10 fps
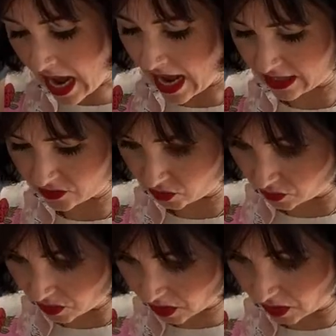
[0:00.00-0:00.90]
as you
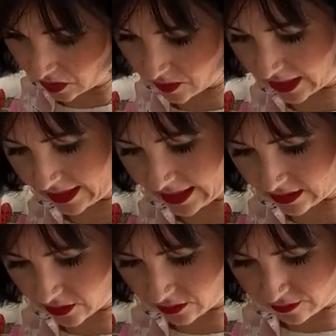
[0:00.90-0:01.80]
know, I
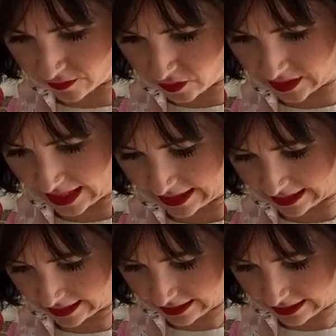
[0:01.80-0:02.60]
get confused. Okay.